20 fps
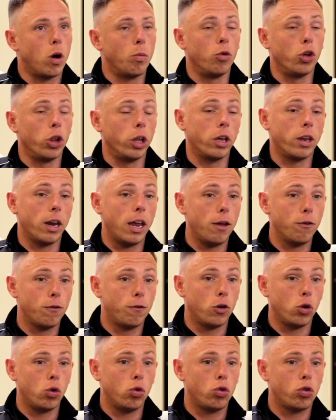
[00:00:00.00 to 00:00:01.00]
I'm really
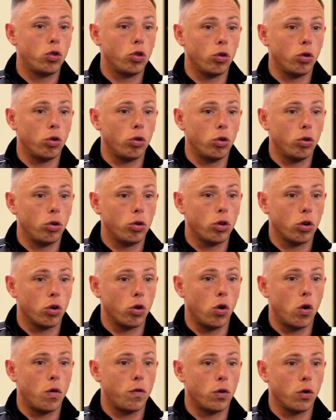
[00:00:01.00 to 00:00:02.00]
grateful to
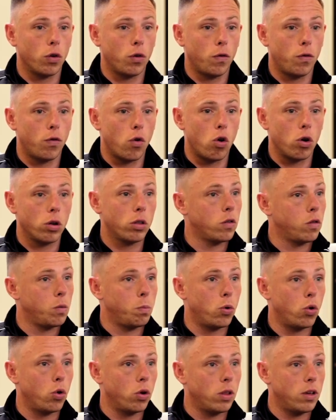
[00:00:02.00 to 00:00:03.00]
Crawford for the
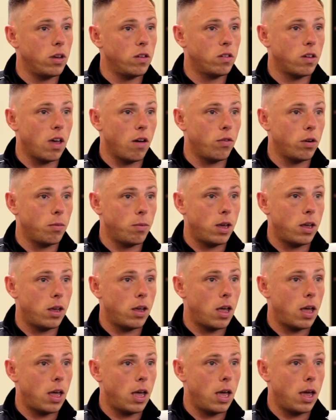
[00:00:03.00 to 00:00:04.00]
support that he's given me
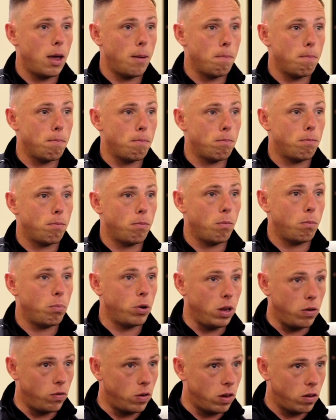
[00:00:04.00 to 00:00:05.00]

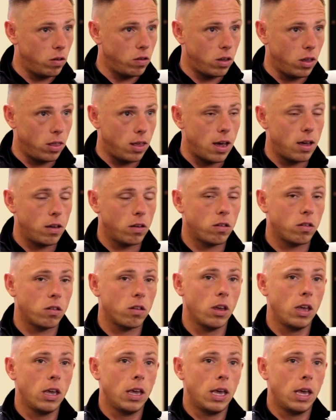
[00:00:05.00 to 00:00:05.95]
previous to this.